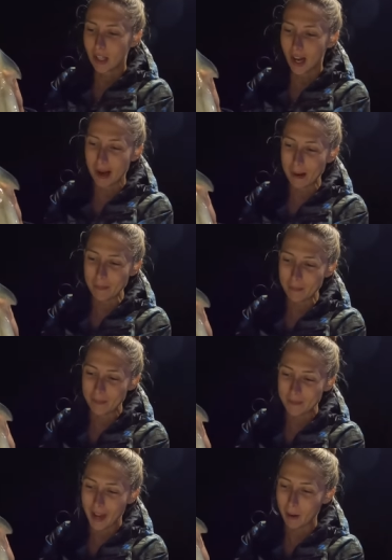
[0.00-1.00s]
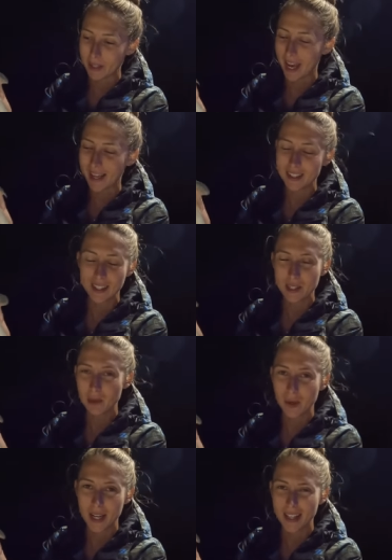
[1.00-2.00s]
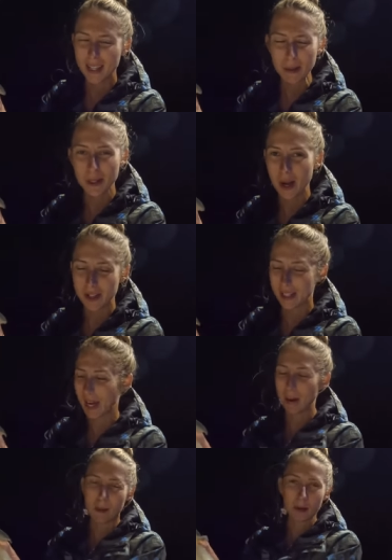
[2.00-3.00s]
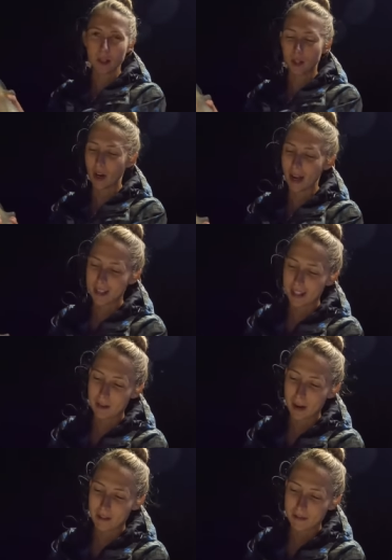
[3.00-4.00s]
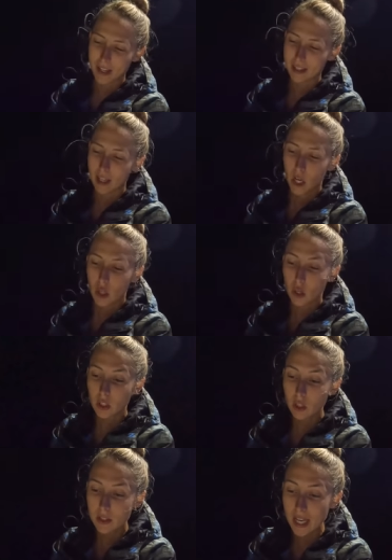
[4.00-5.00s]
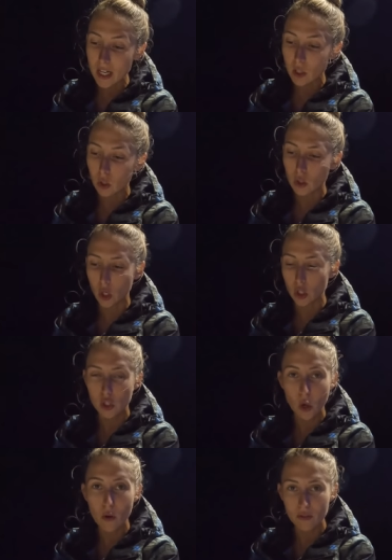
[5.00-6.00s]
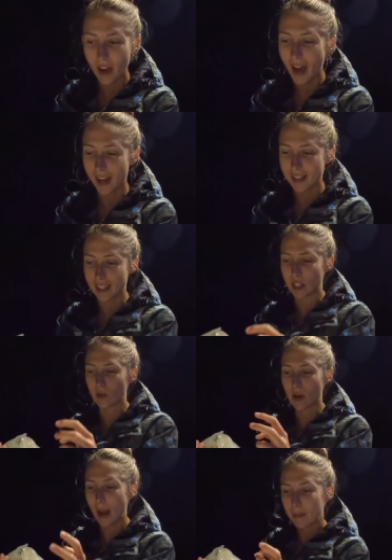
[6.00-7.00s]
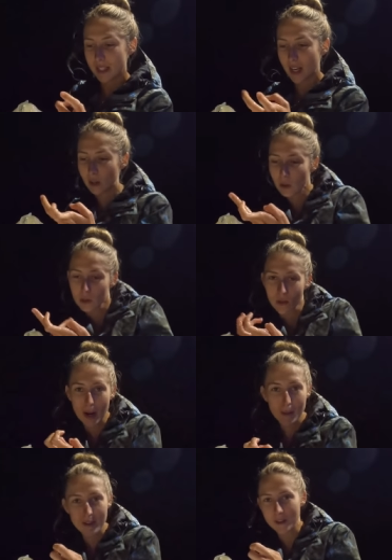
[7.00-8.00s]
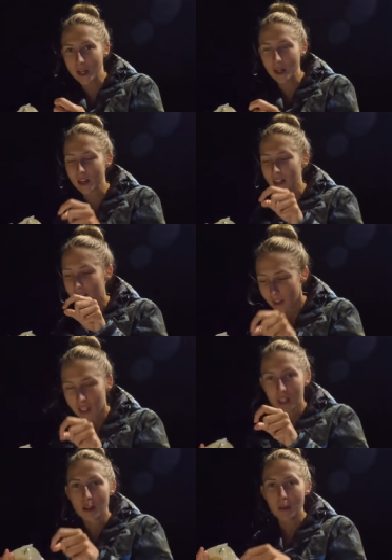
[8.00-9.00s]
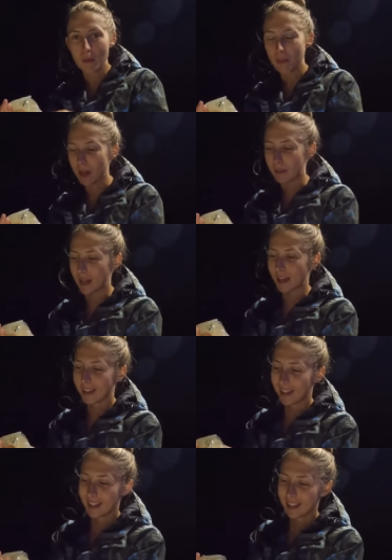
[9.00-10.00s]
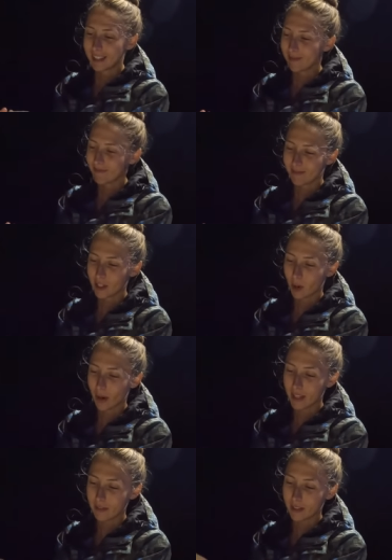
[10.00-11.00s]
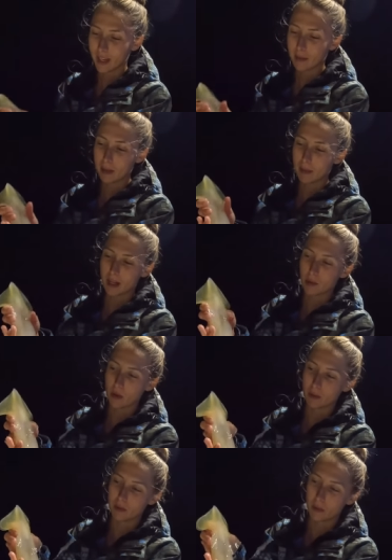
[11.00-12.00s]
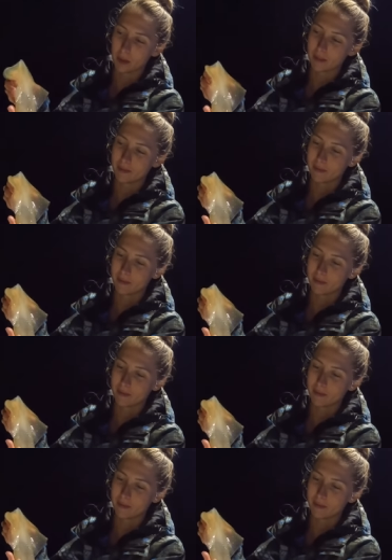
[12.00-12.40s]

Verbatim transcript: Um, I was handling a squid. I think I was talking to the camera. I was distracted, and my and their little tentacles are so fast. And he wrapped his tentacles around my finger and bit me. So I definitely got bit by a squid before.